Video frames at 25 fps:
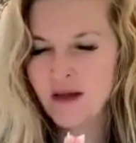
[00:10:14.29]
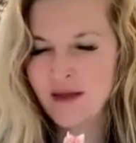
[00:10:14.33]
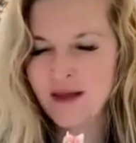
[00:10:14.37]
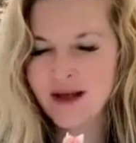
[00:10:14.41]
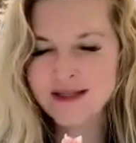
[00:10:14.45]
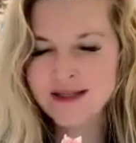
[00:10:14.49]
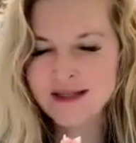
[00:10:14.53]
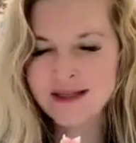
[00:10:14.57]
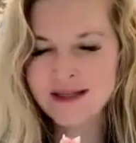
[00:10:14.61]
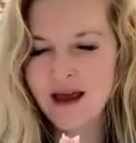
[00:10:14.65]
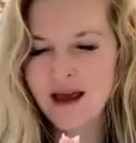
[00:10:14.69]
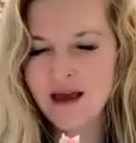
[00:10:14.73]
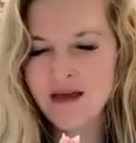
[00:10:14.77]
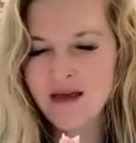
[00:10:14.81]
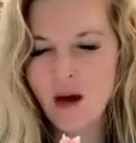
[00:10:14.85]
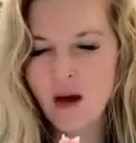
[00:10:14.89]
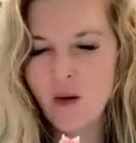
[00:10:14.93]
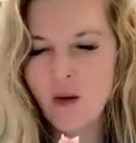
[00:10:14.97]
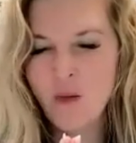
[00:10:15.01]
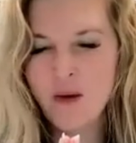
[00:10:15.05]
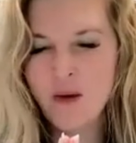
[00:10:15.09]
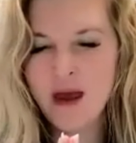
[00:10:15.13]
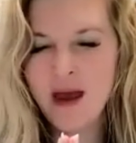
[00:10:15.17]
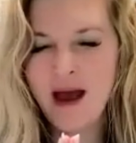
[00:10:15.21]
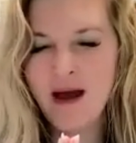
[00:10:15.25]
that's saying
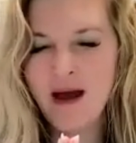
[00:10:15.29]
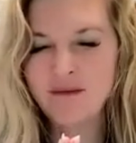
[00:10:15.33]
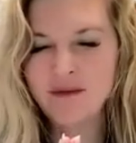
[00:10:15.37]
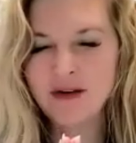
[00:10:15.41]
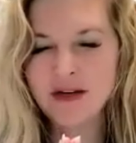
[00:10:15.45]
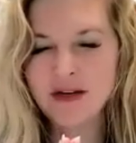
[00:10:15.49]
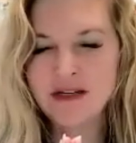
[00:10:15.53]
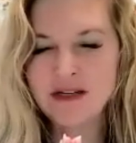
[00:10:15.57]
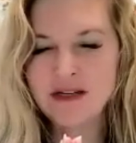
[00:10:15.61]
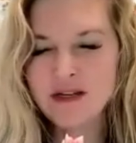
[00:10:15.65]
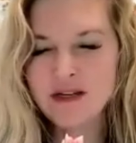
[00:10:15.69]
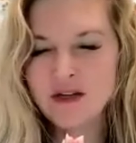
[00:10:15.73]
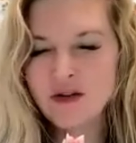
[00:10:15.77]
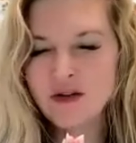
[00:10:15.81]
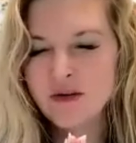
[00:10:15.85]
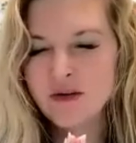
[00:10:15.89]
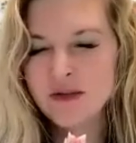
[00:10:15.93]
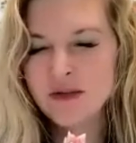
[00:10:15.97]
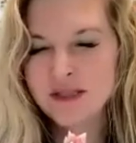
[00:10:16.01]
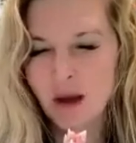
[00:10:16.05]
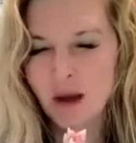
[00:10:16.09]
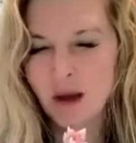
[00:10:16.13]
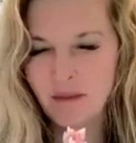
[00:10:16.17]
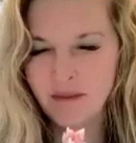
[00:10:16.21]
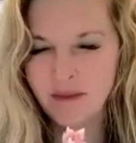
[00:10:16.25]
that we have to do
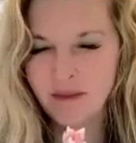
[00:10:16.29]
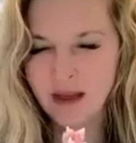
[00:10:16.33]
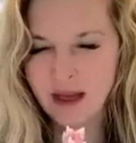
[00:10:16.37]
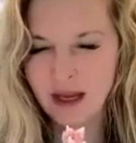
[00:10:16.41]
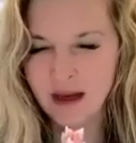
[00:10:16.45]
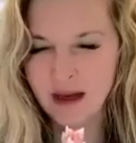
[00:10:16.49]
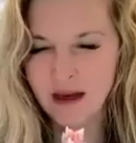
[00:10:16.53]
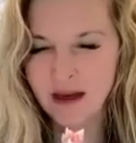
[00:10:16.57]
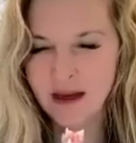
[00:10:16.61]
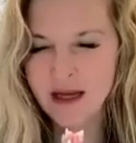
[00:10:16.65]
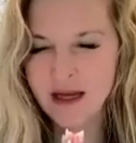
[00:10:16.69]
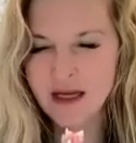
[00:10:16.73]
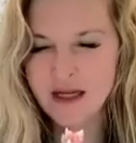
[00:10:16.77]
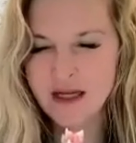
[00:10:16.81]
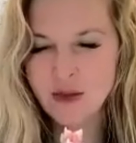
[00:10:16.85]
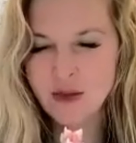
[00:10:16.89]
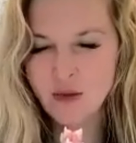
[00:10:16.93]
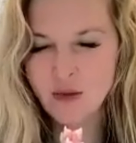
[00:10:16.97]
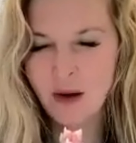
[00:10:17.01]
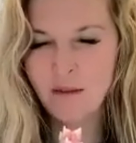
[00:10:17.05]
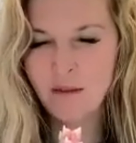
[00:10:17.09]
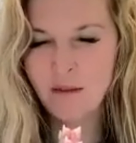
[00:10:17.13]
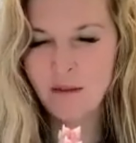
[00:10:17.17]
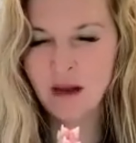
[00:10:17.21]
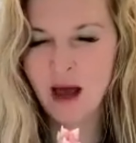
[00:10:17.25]
something
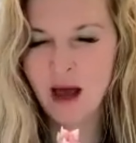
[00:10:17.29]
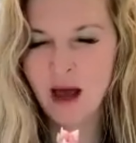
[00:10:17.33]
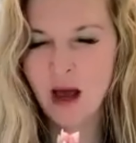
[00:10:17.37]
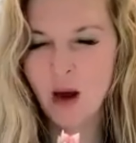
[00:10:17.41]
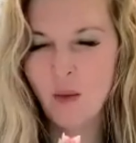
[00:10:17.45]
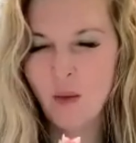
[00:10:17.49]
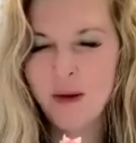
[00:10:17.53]
to unplug.